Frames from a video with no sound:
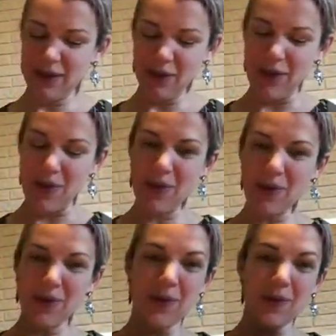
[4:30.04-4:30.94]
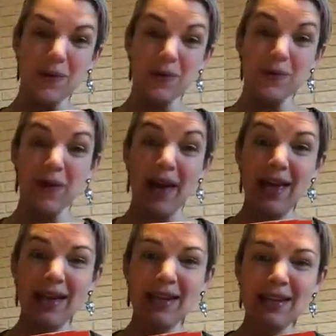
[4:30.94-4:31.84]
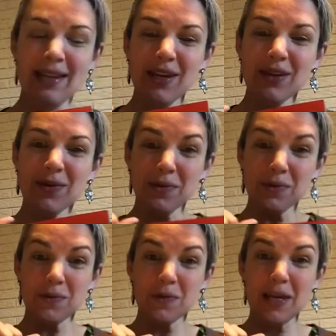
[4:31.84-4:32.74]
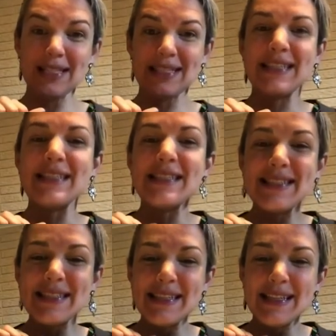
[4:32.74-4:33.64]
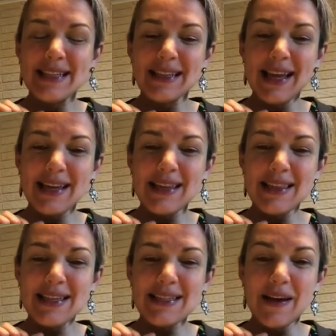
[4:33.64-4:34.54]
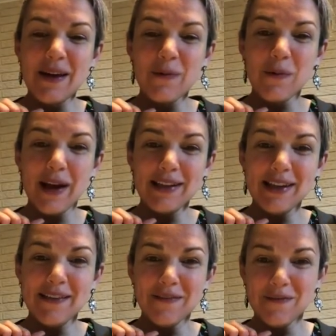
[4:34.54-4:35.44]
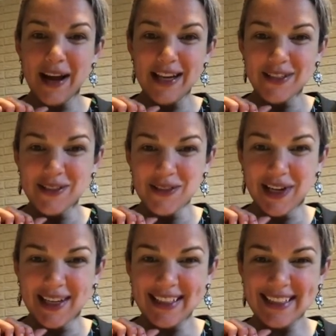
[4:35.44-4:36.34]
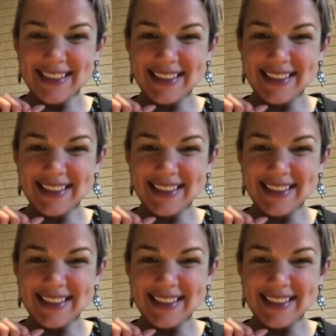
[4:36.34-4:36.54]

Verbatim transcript: oh, red races like this red fire truck.